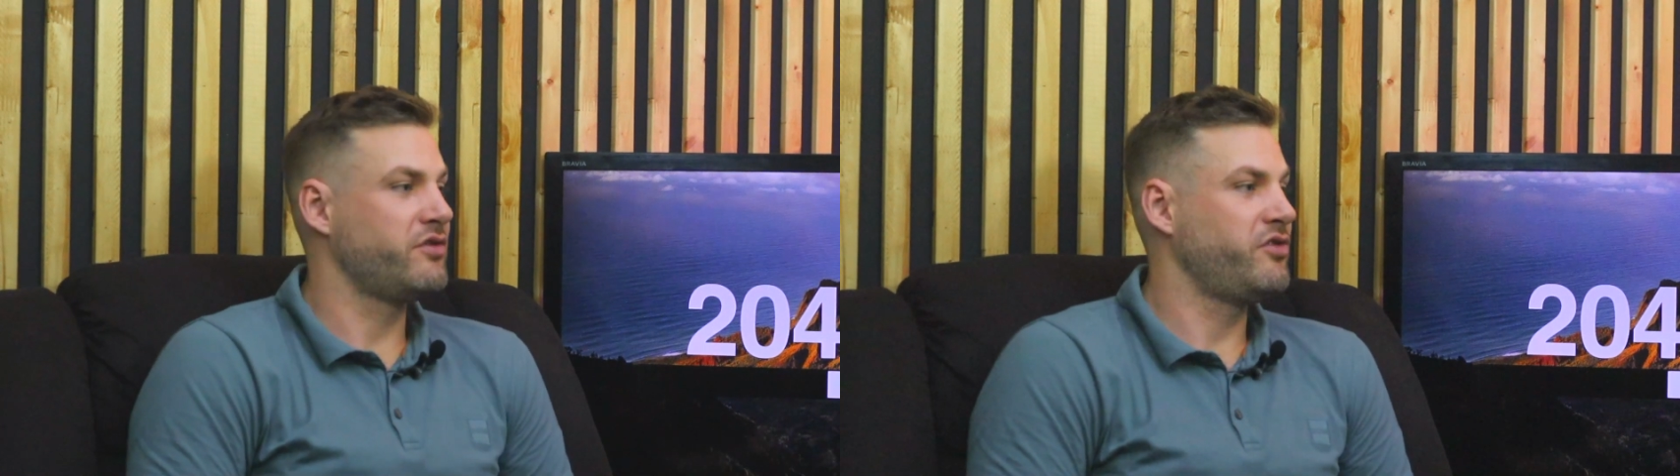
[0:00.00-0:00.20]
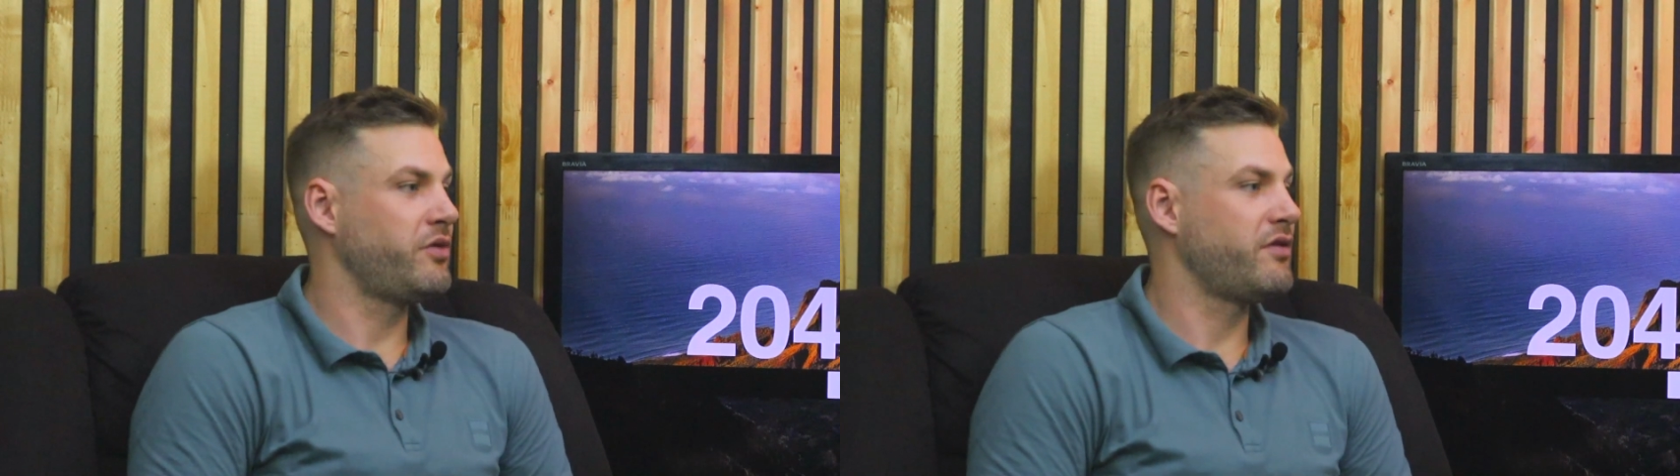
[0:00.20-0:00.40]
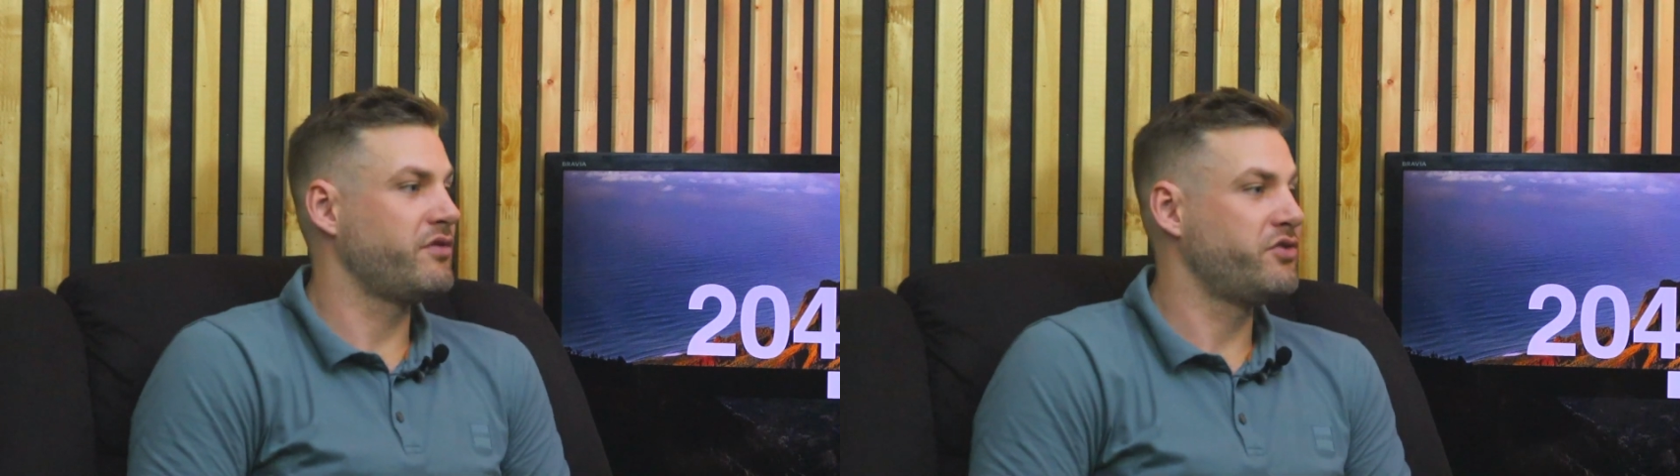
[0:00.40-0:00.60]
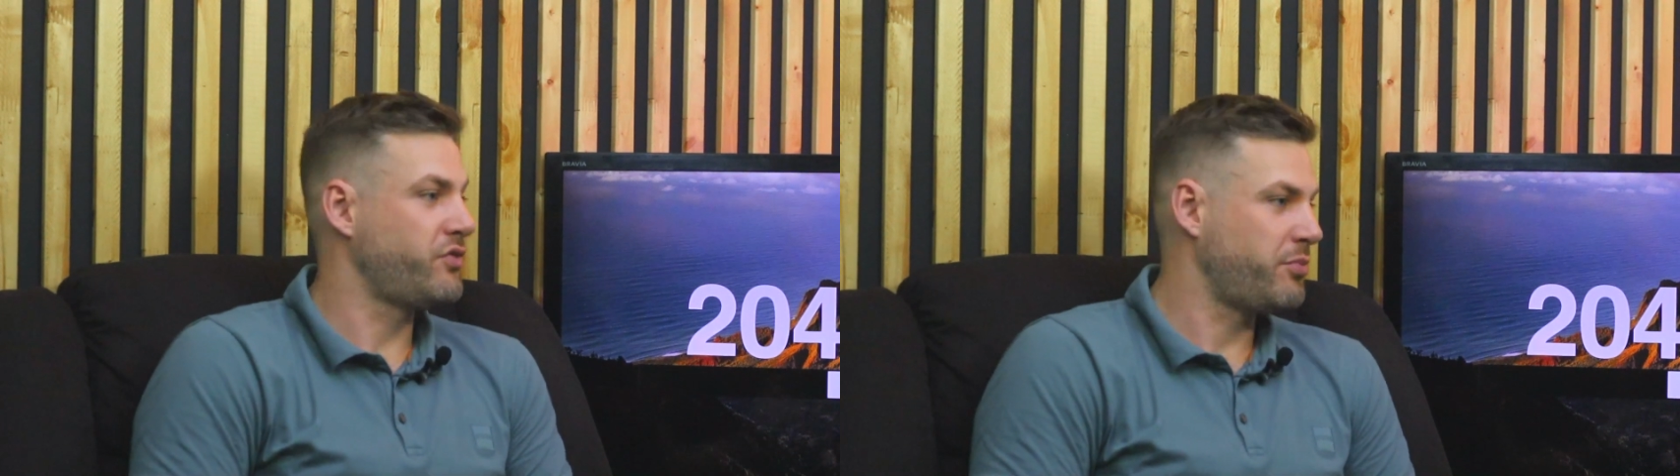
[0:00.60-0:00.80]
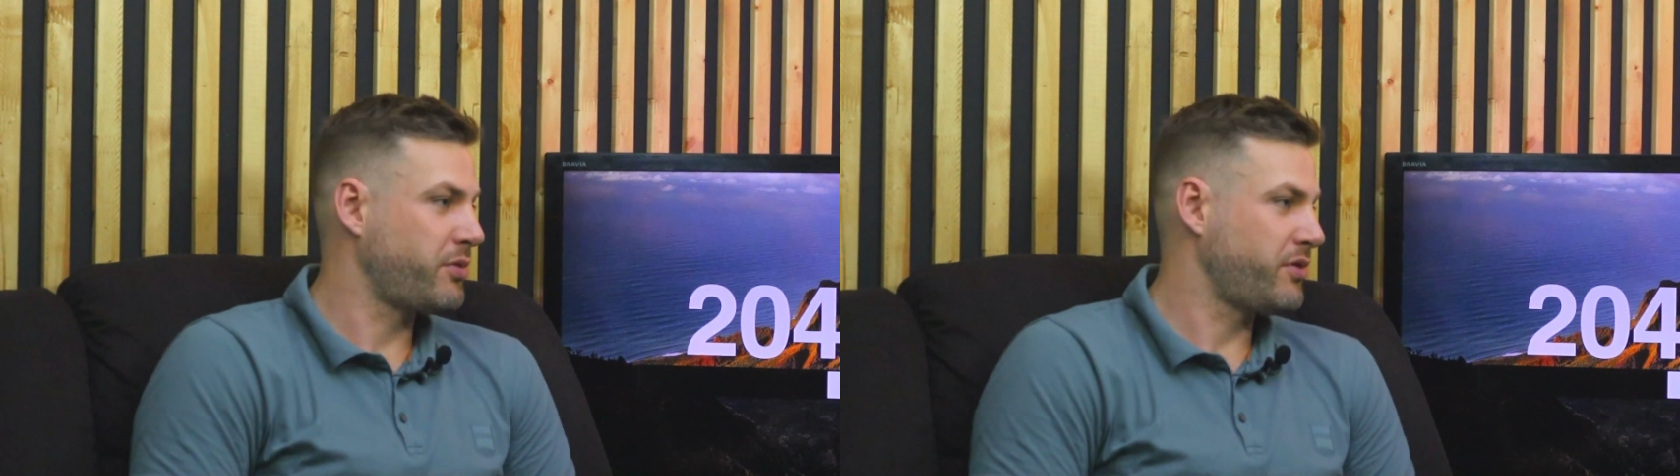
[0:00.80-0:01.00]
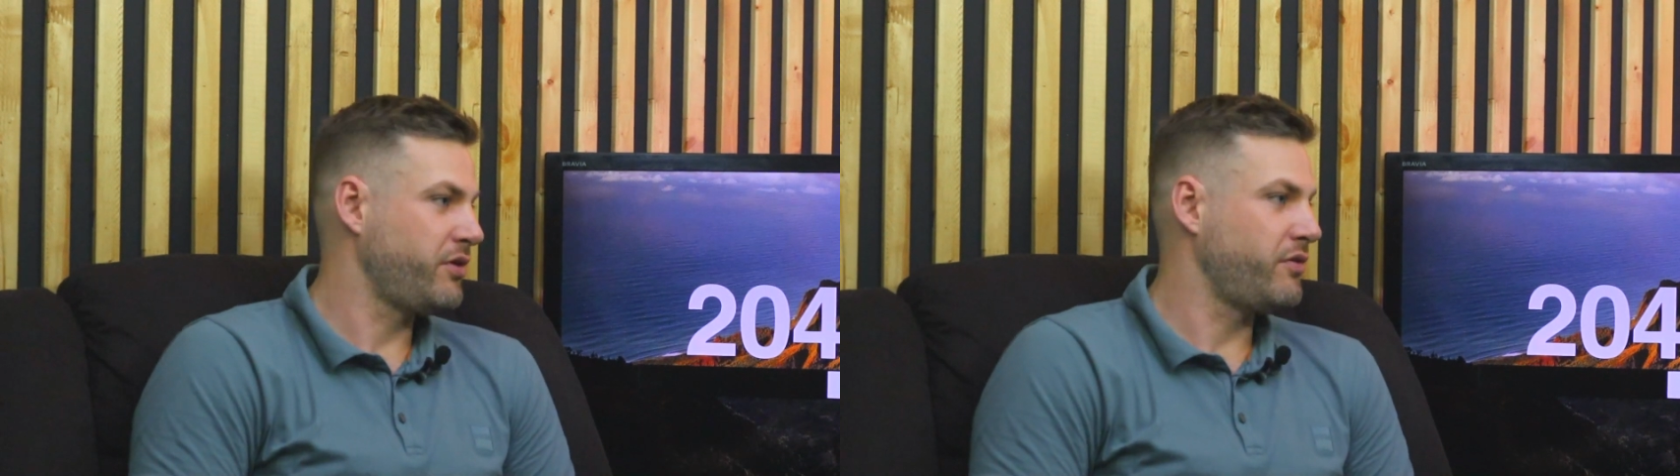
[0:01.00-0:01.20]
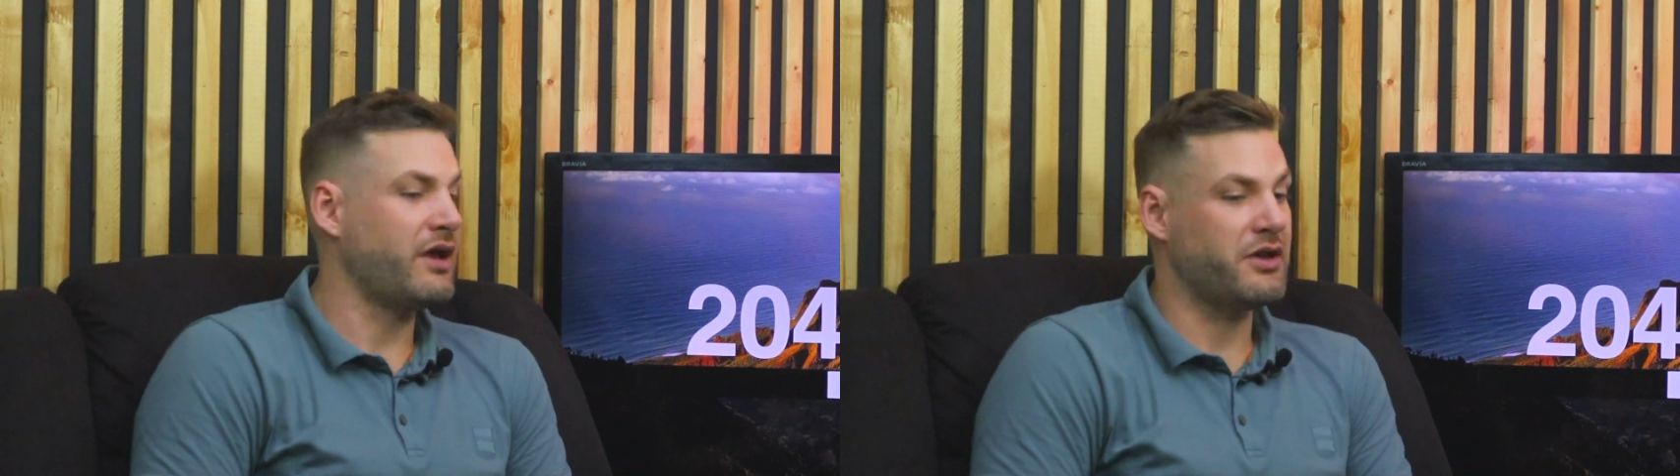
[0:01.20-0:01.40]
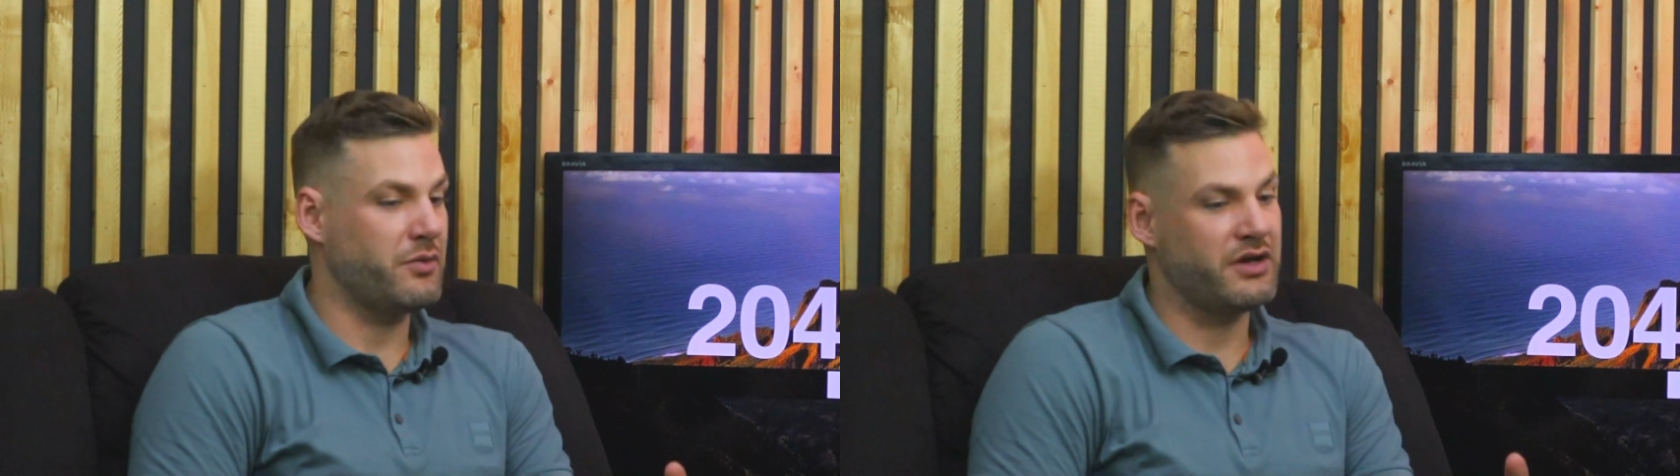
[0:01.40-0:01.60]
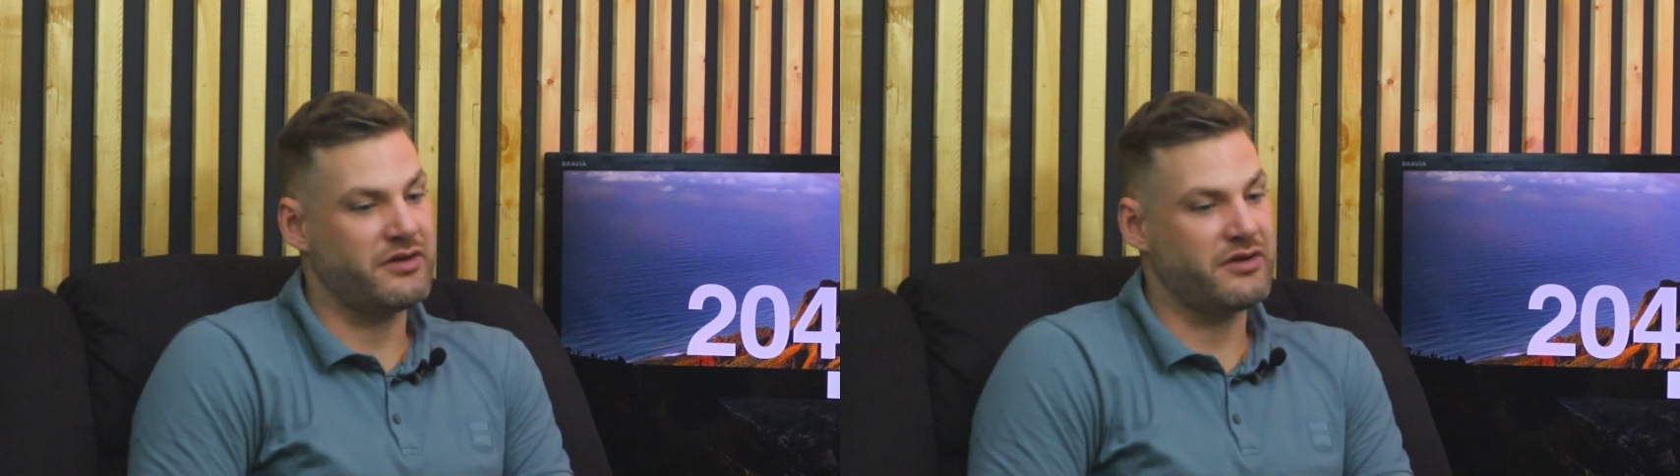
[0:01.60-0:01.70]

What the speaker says: 2 every trip with you anyway,